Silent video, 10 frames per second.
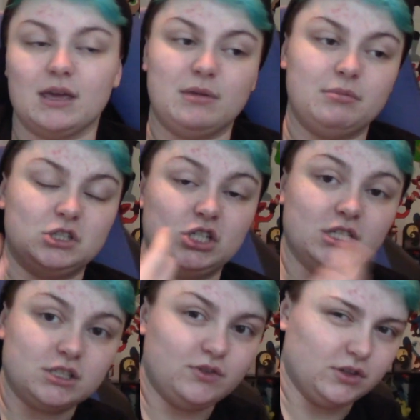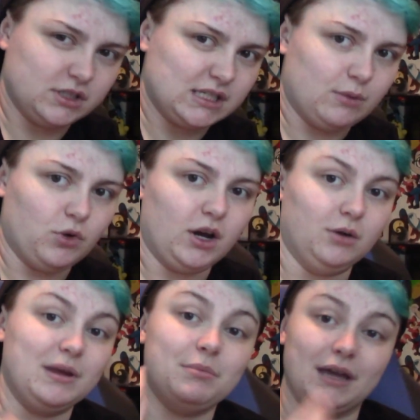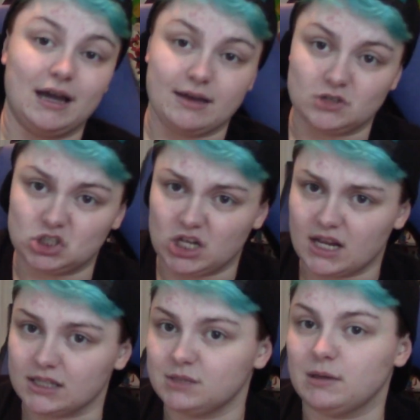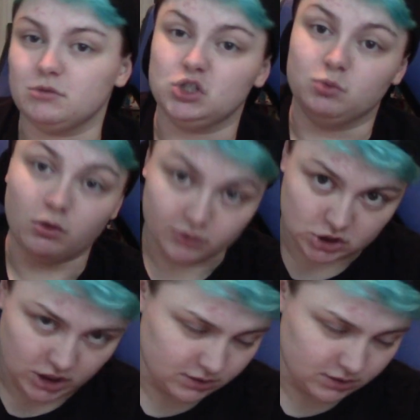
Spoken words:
maybe she does feel the same way, or maybe I have a chance, maybe she won't reject